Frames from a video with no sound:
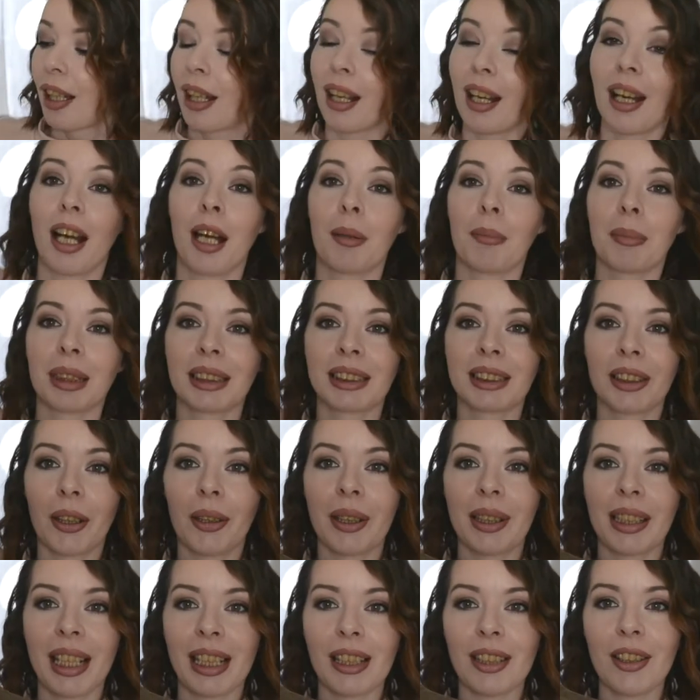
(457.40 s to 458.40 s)
Um,
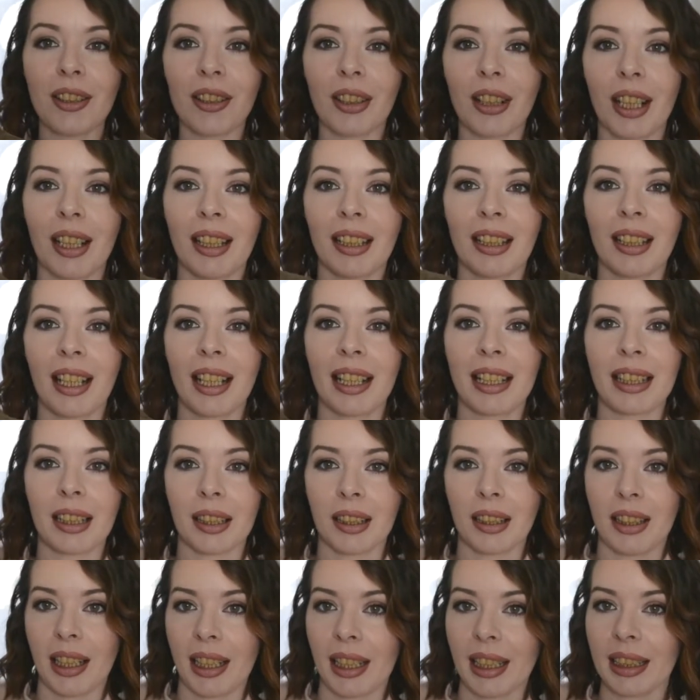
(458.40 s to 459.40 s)
so they look
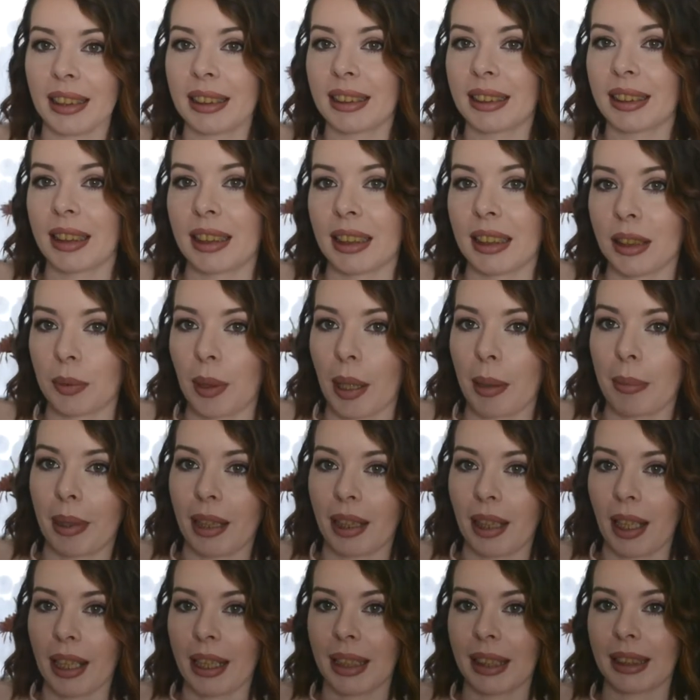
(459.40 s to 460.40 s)
like this. This is where
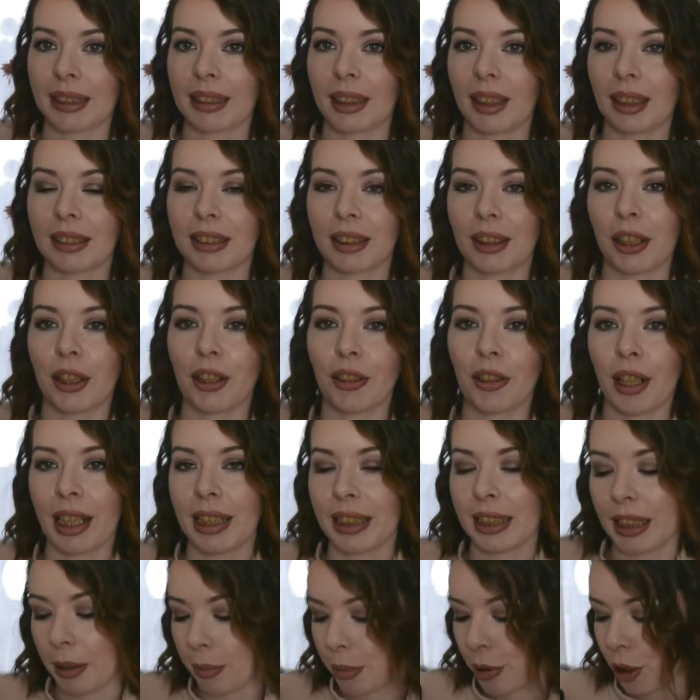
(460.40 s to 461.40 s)
my lighting starts to go
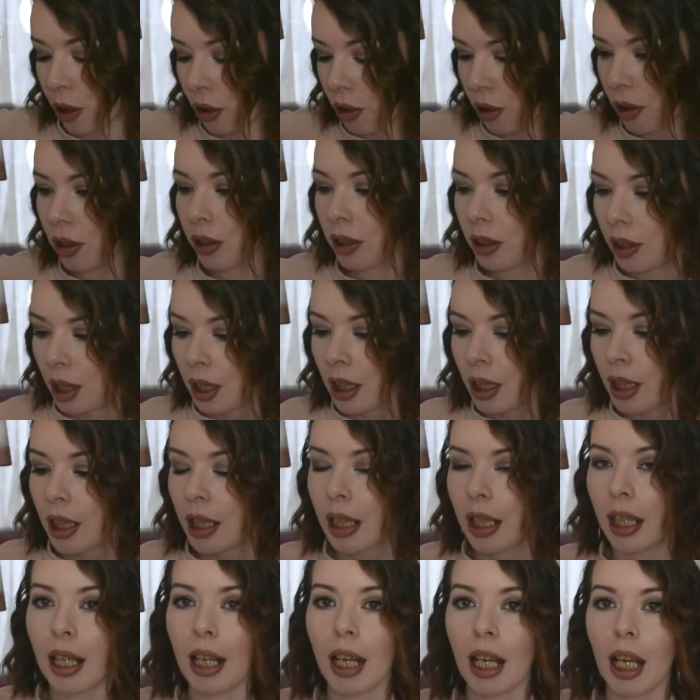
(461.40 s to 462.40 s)
crazy I'm sure.
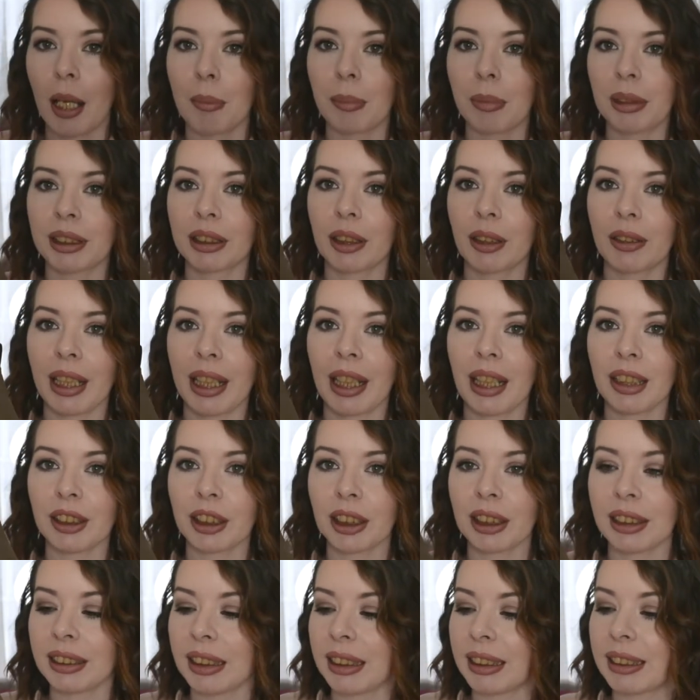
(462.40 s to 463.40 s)
Um, so they are
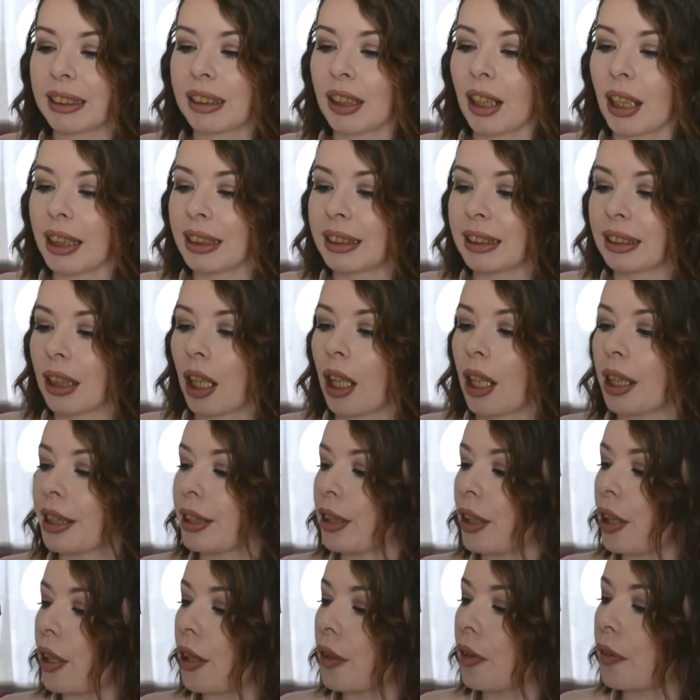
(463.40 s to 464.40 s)
just this nice
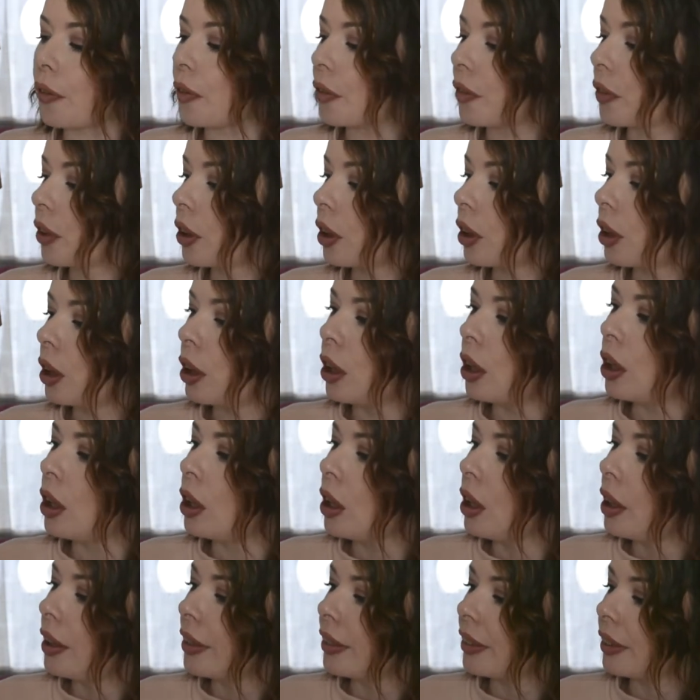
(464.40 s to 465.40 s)
kind of
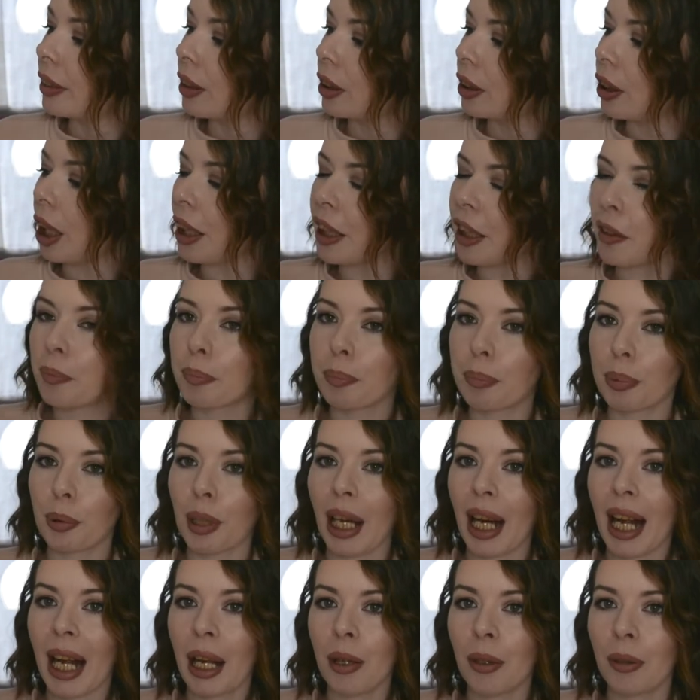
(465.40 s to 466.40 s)
kind of
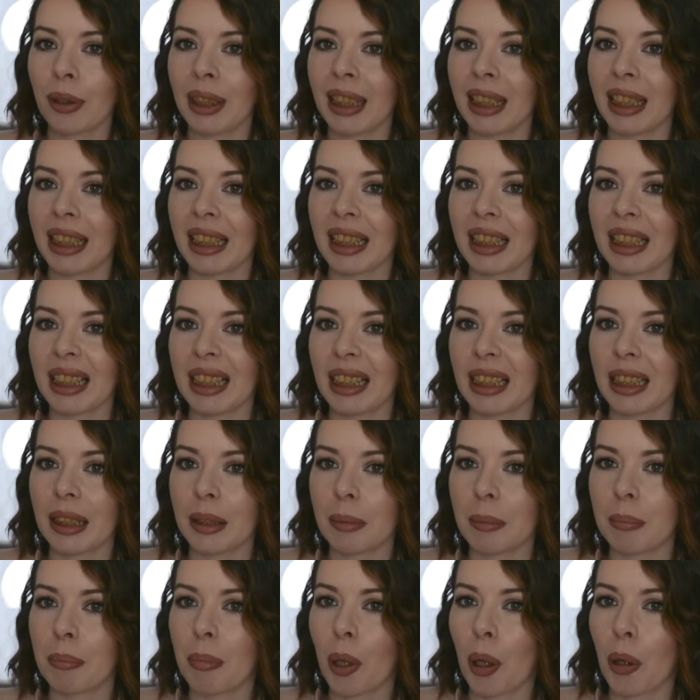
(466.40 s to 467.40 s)

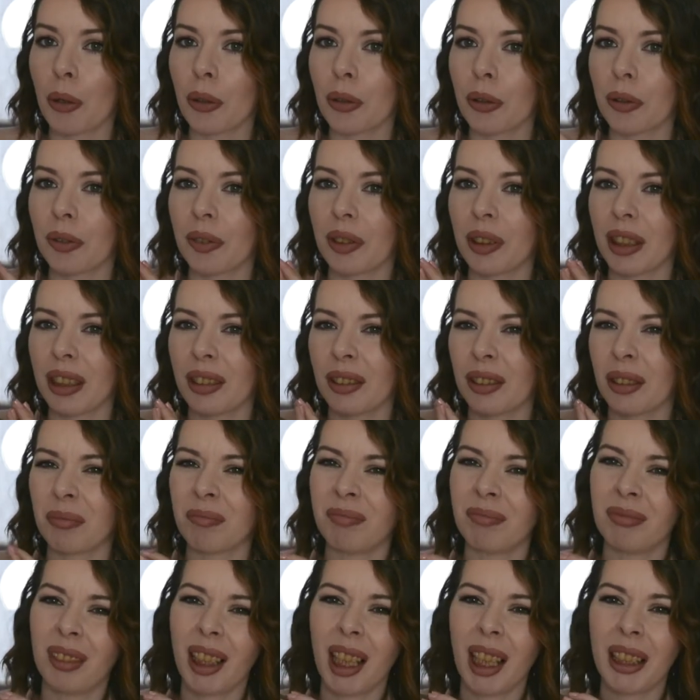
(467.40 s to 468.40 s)
browny, mauvey,
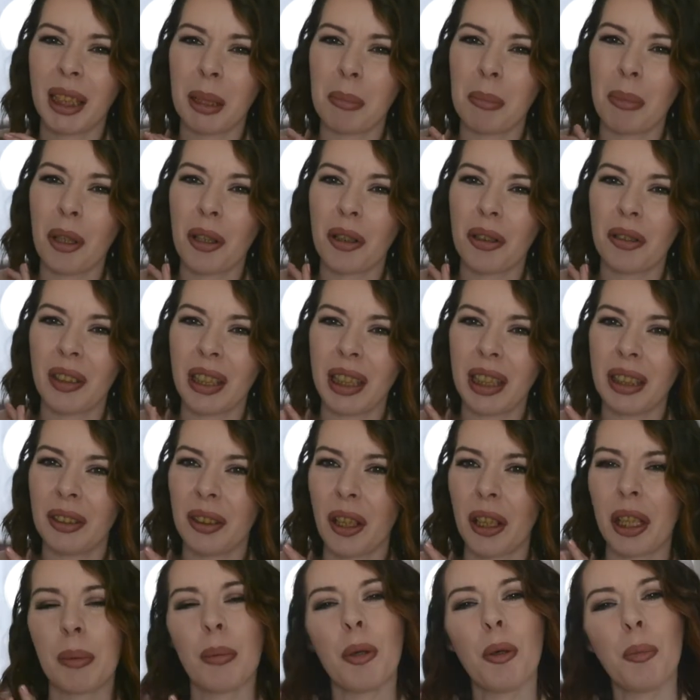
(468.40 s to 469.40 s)
are they mauvey?
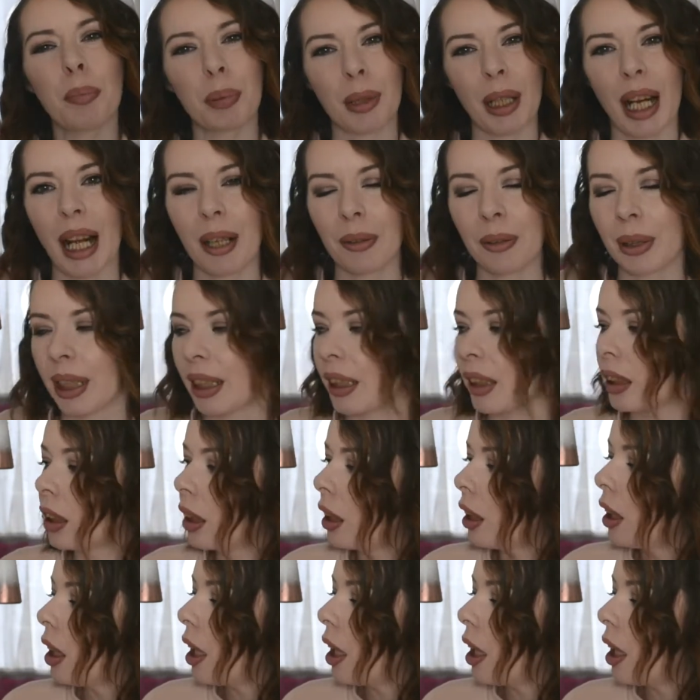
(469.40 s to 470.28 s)
No, they're more browny.